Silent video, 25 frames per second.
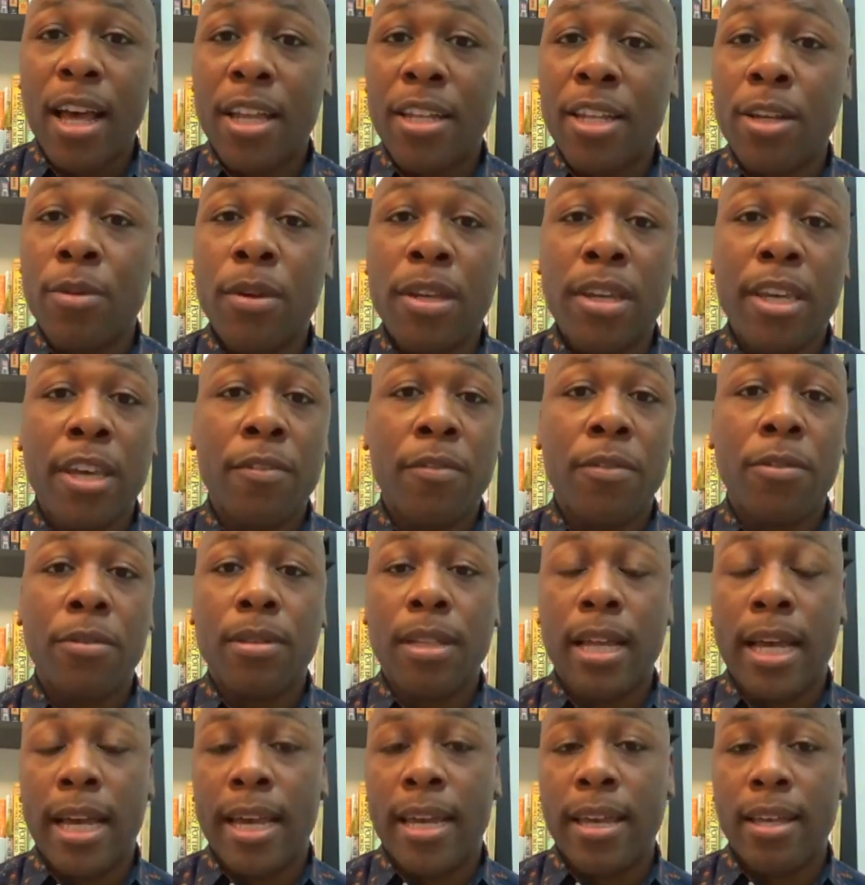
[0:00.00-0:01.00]
They would give you
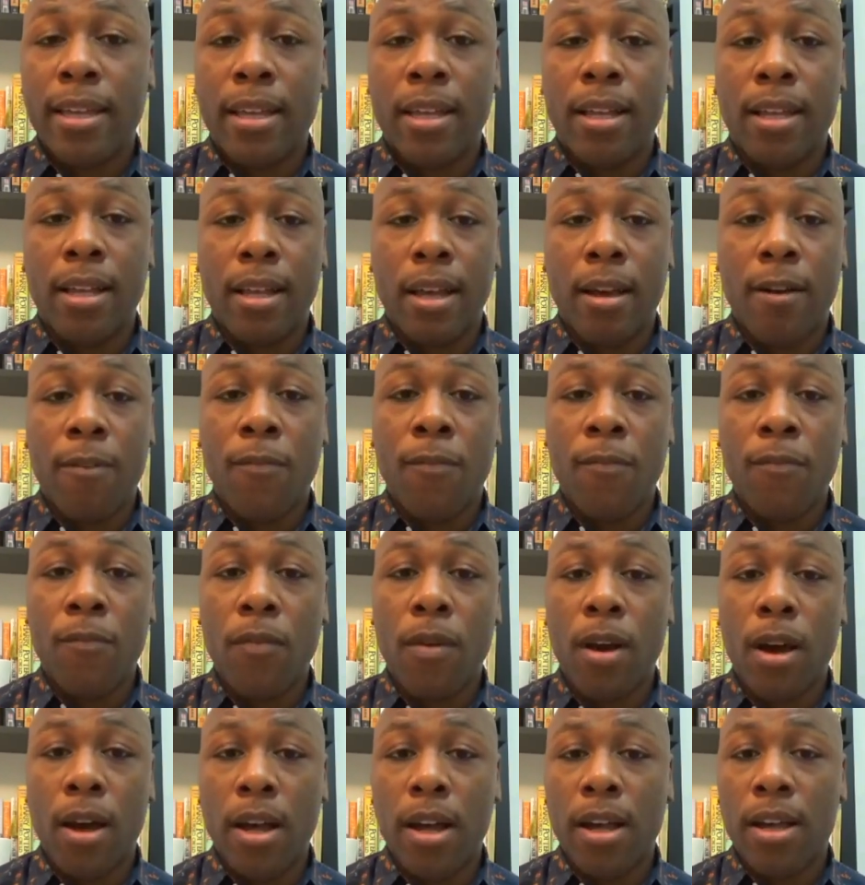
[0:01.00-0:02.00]
like
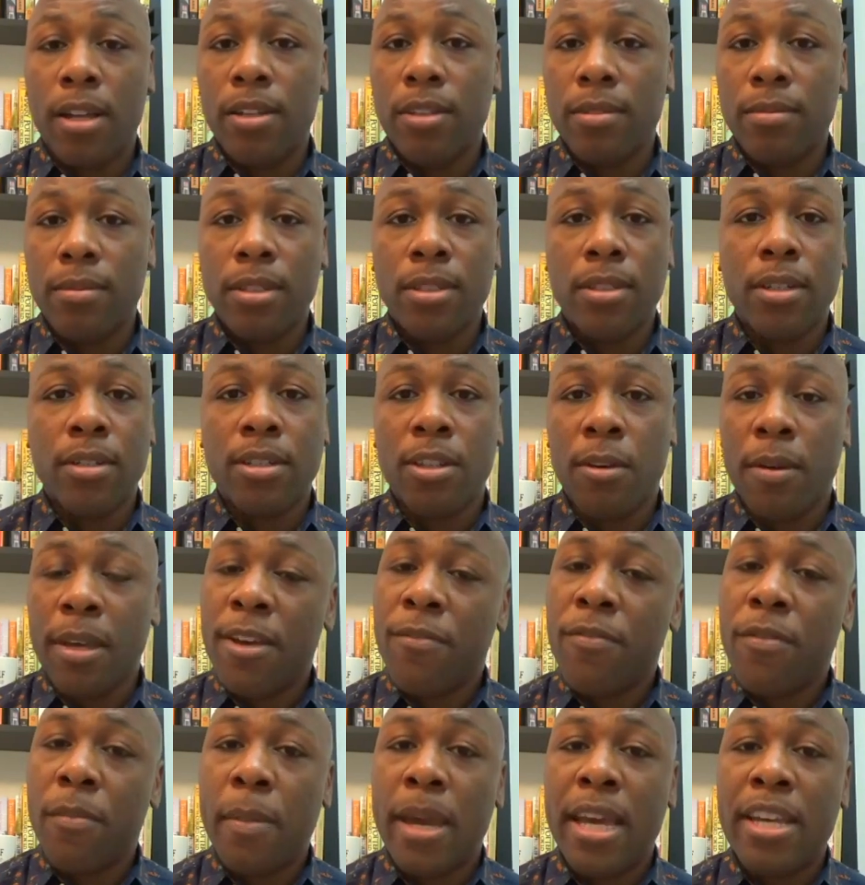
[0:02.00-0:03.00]
you know, some
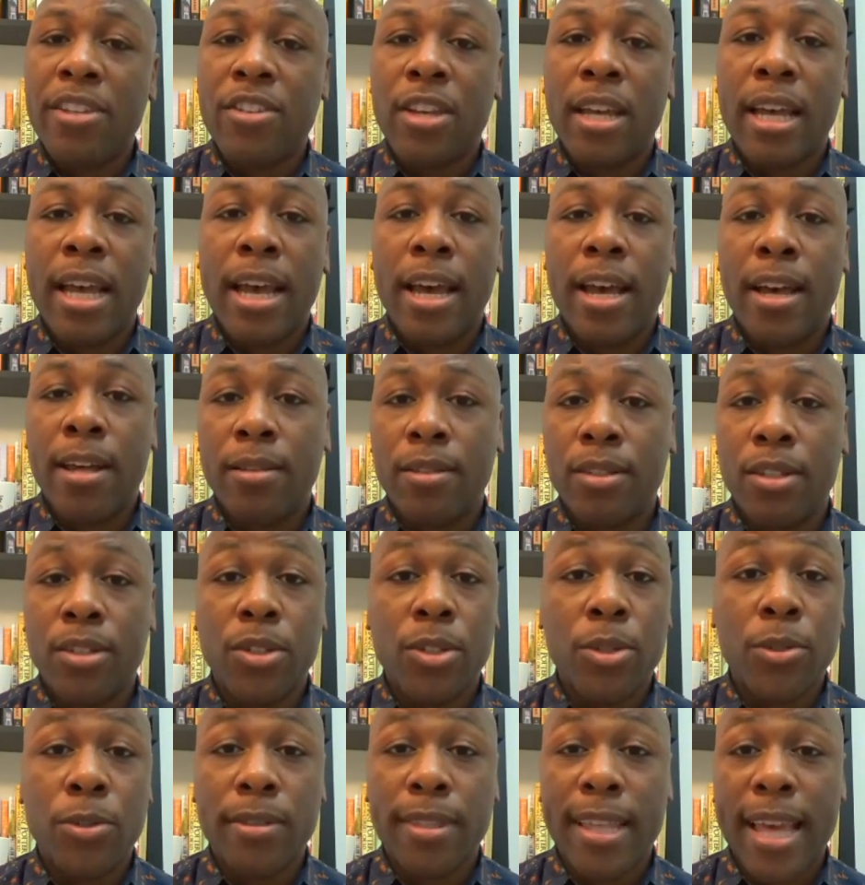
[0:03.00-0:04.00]
information how to
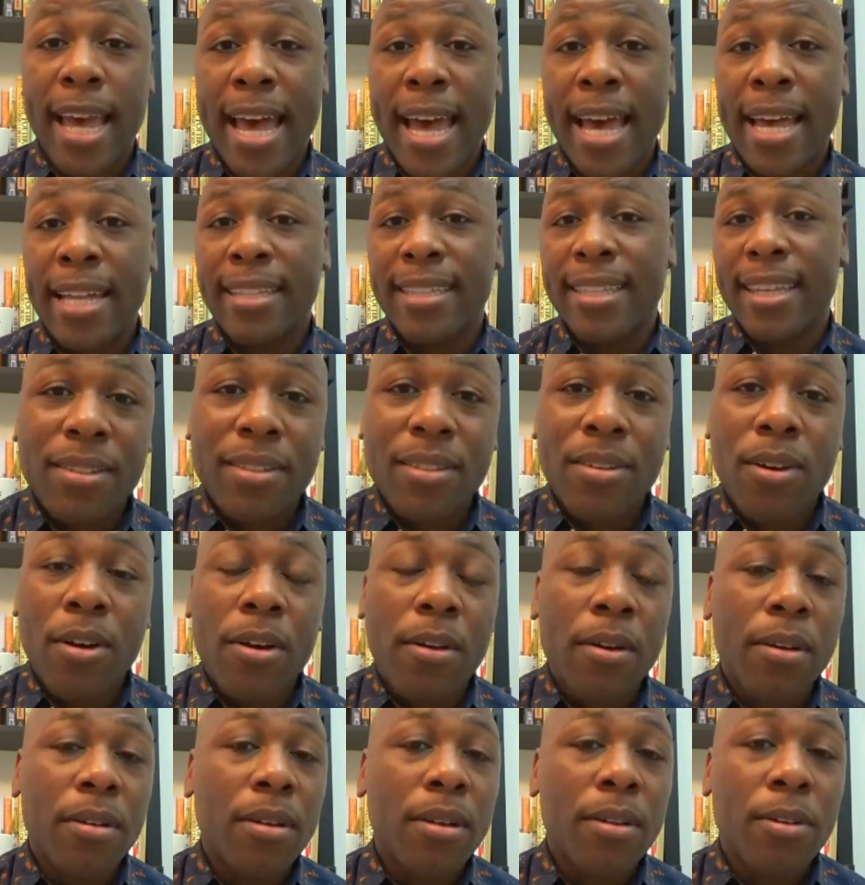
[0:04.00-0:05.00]
do that. So
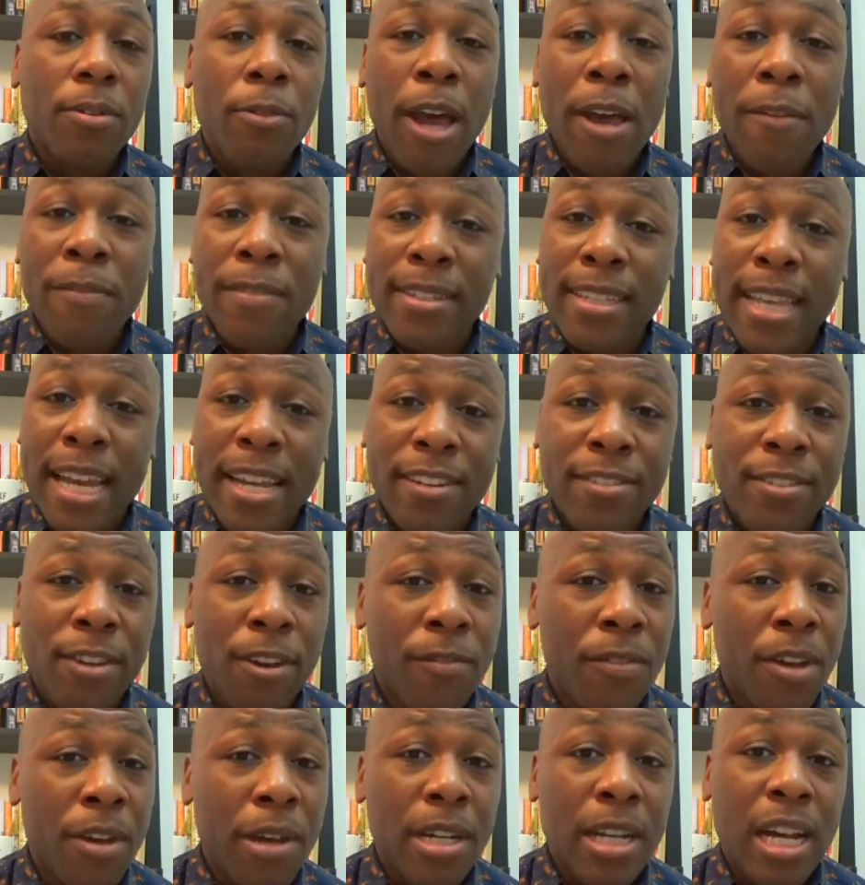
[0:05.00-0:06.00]
graphic designers
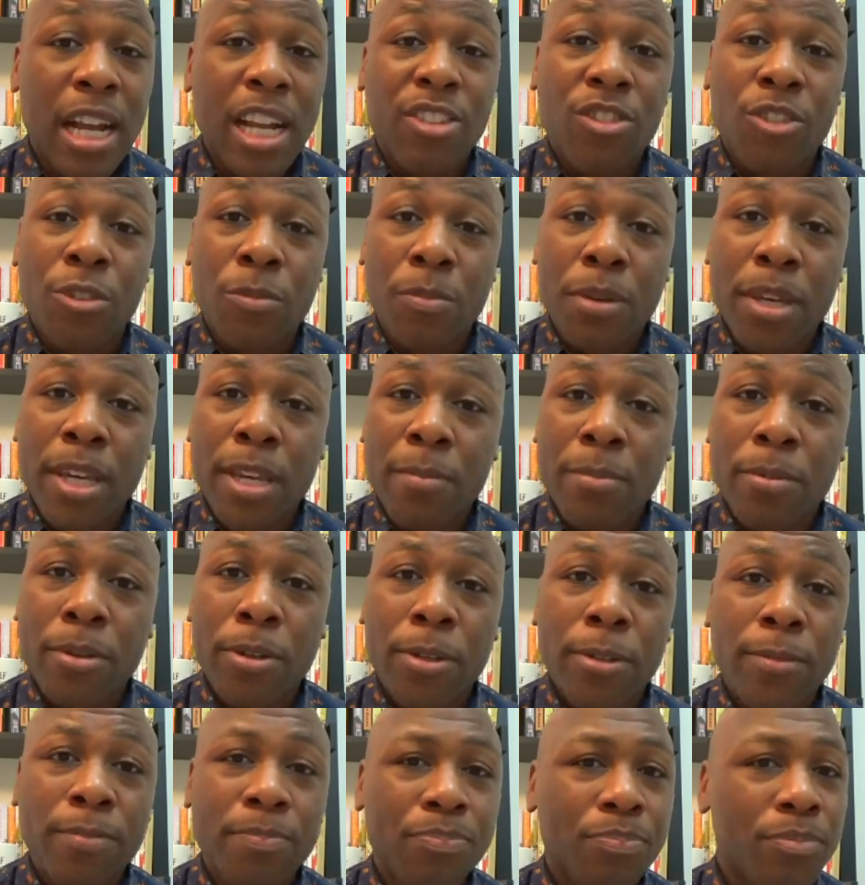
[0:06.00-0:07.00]
are very knowledgeable
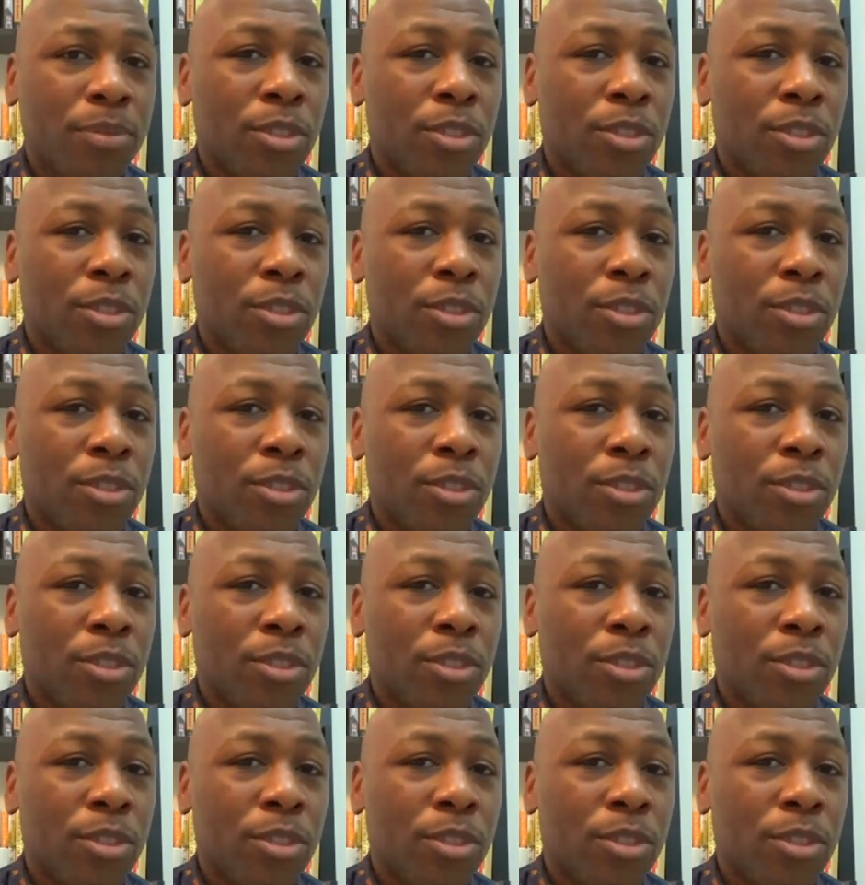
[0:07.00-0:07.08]
people.